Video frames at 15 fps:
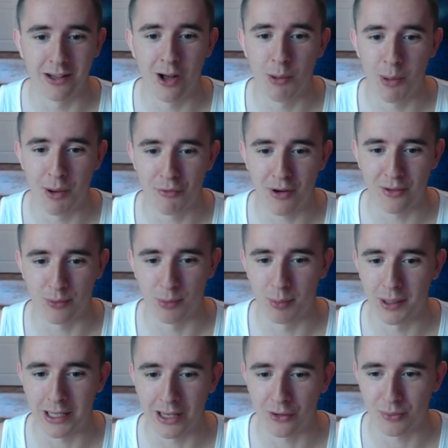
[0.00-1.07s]
All my friends were
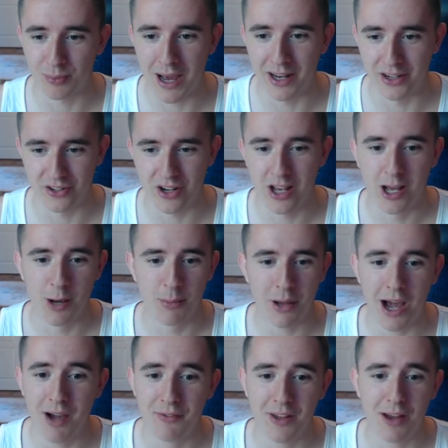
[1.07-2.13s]
picking Spanish.
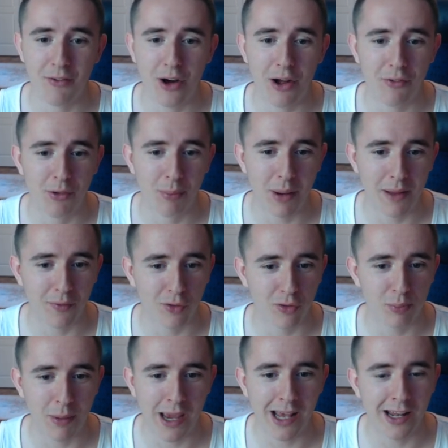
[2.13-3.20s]
But I've never ever been to
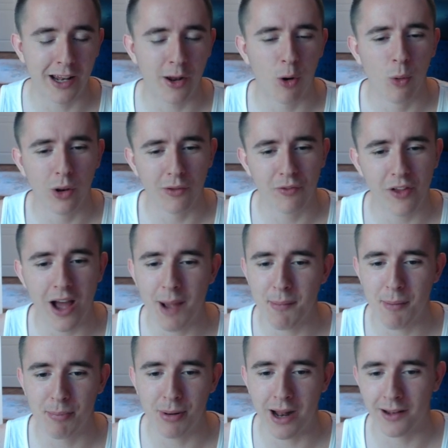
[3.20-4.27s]
Spain, and the only
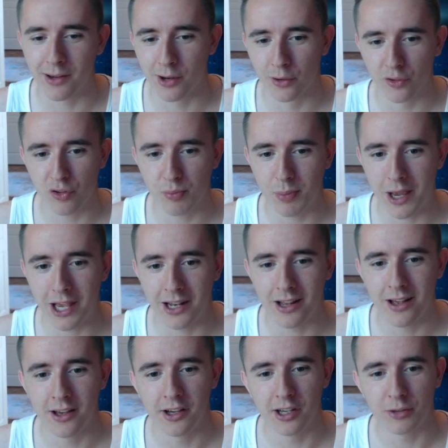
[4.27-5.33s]
time I'm planning to go to Spain
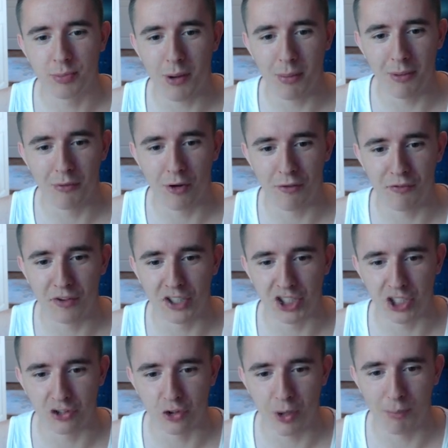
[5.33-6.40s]
is probably for a
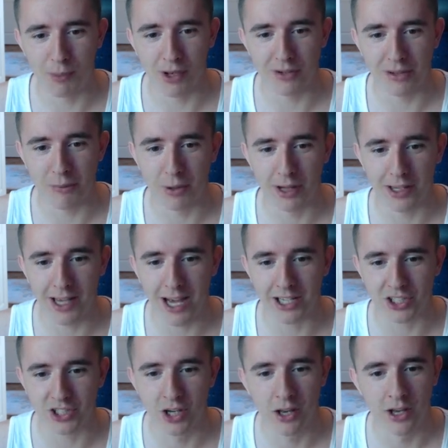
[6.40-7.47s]
fishing trip because I want to
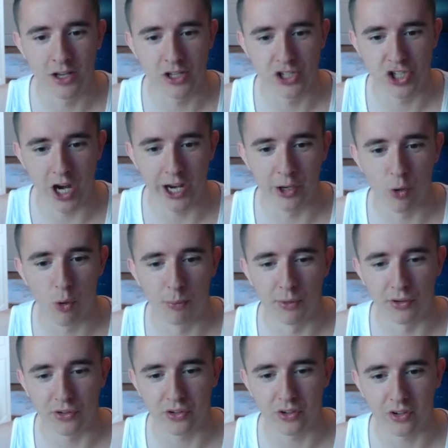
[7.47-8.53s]
catch
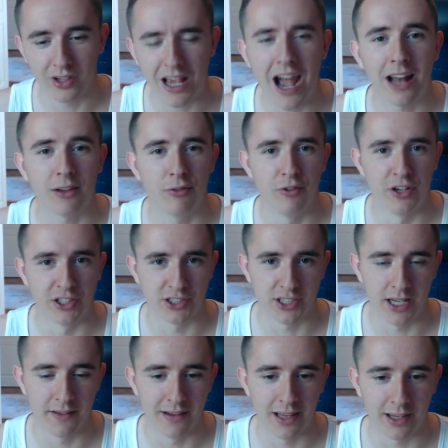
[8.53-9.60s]
ginormous catfish
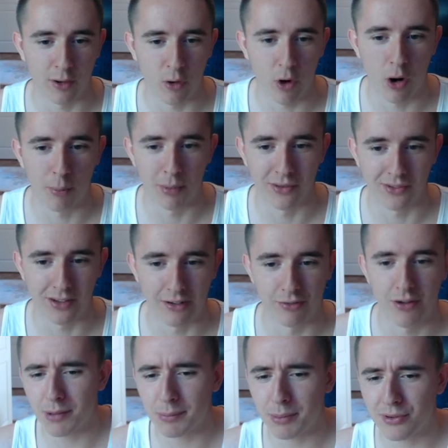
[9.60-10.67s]
and like carp and
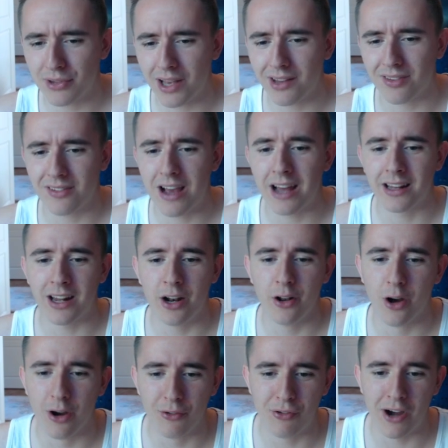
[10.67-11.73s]
stuff. But besides that, I don't
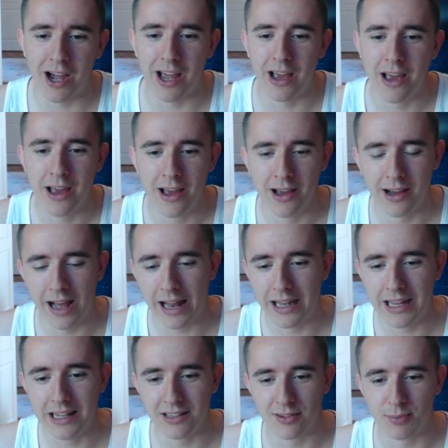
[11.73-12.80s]
know if I
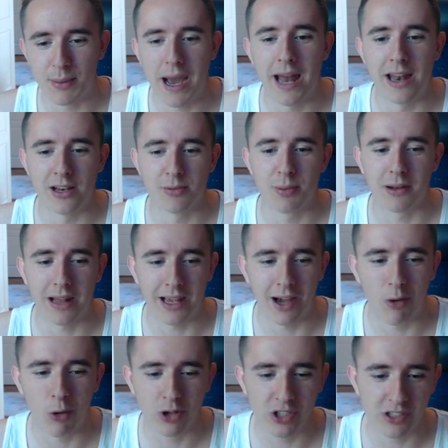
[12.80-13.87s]
need Spanish. But like
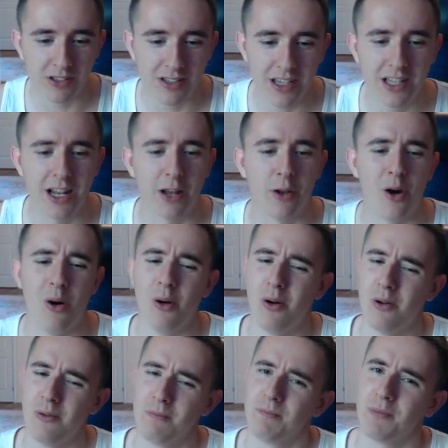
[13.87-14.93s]
Argentina though.
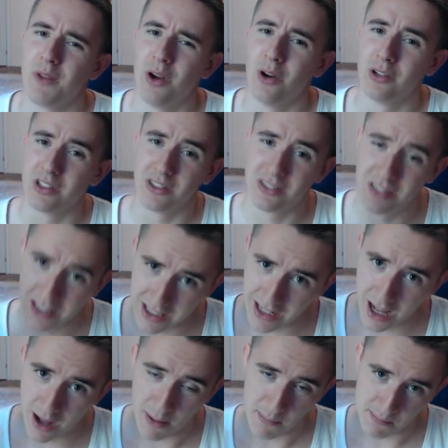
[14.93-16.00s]

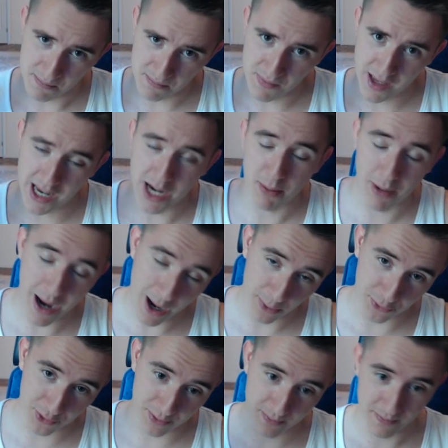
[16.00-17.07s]
Argentina, hear me
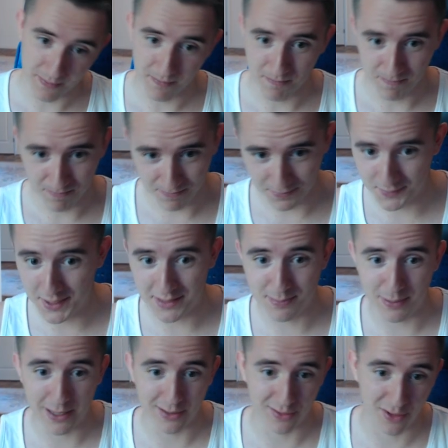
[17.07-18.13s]
out. This
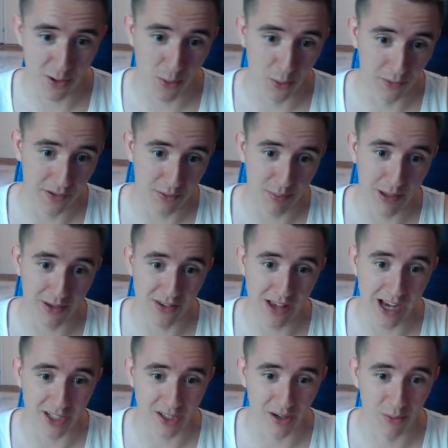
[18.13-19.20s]
place is cool. This place is
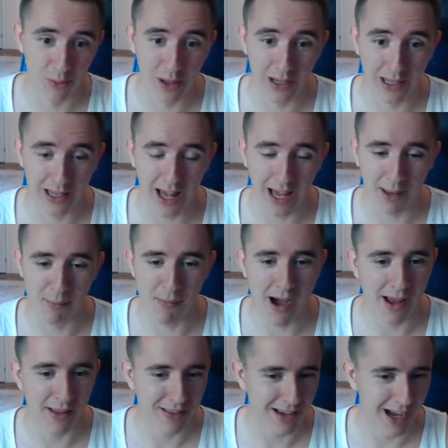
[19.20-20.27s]
actually really like
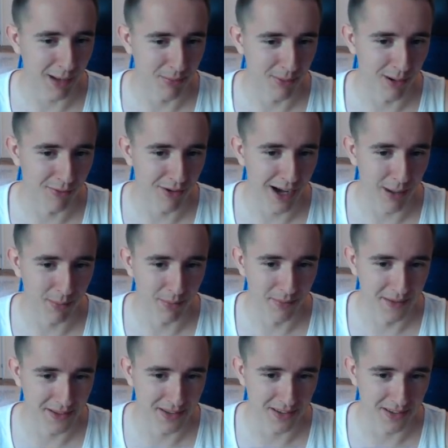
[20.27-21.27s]
my type of vibe.